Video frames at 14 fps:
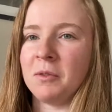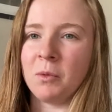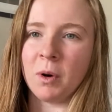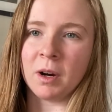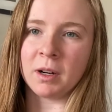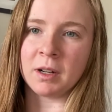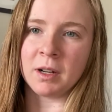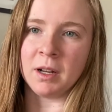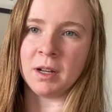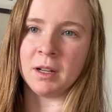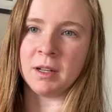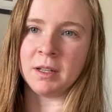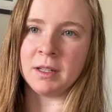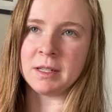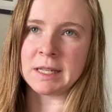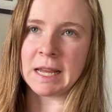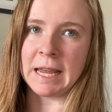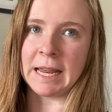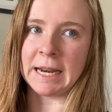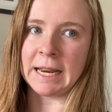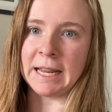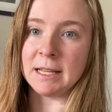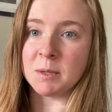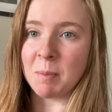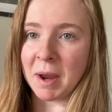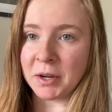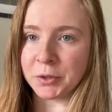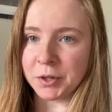of work because it is
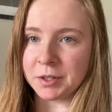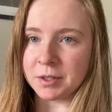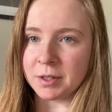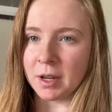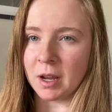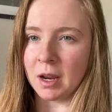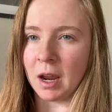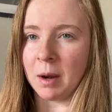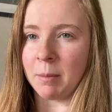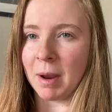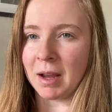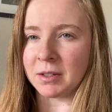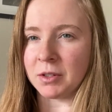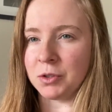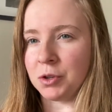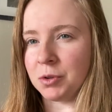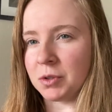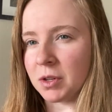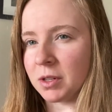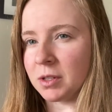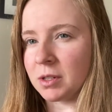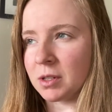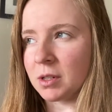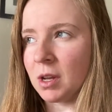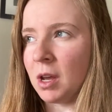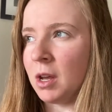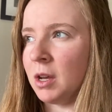Patriots Day in Massachusetts.